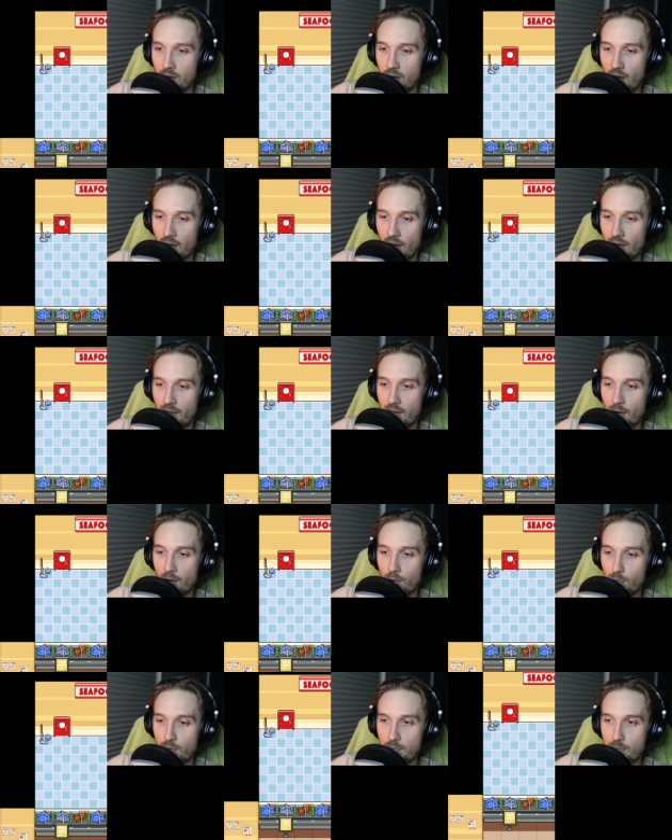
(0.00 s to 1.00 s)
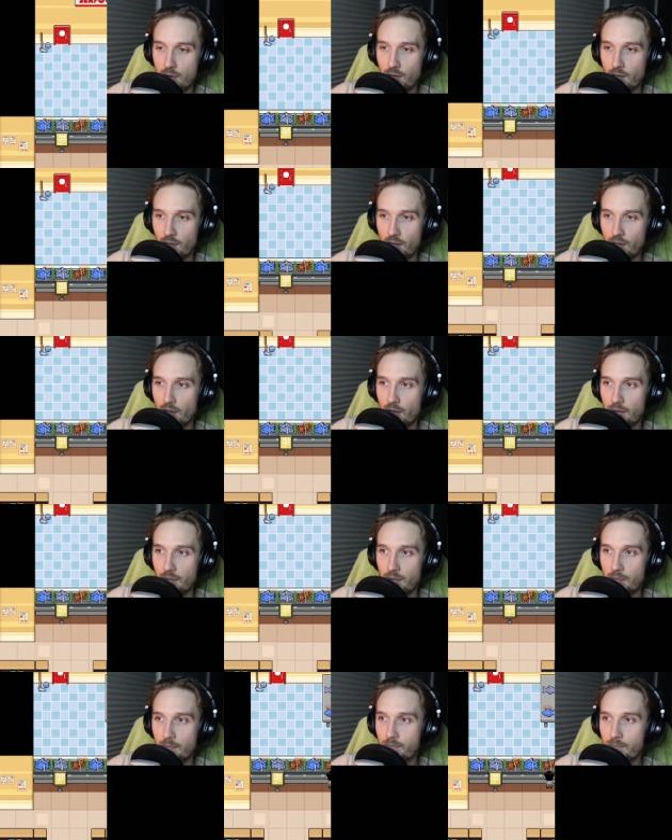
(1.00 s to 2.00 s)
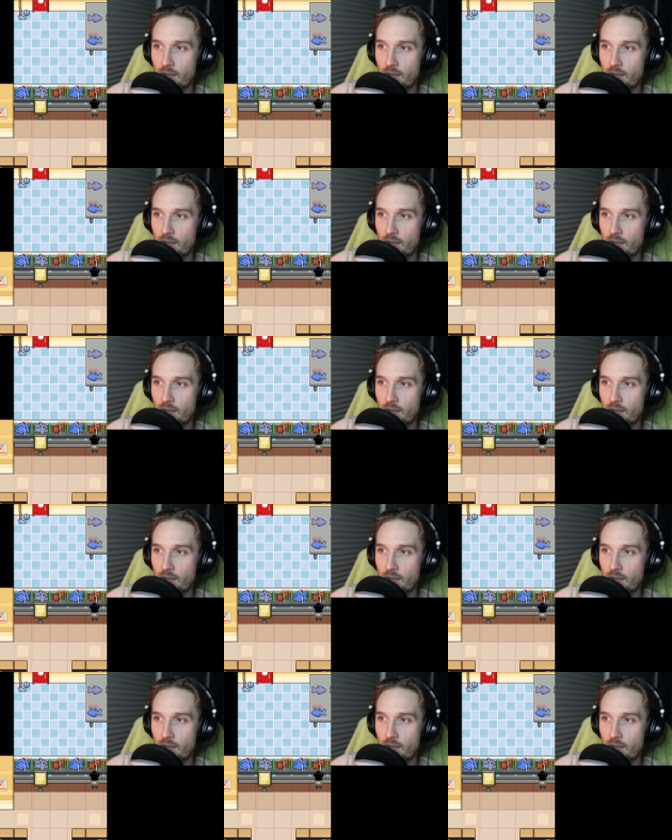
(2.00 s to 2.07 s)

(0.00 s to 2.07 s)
I hope we meet again.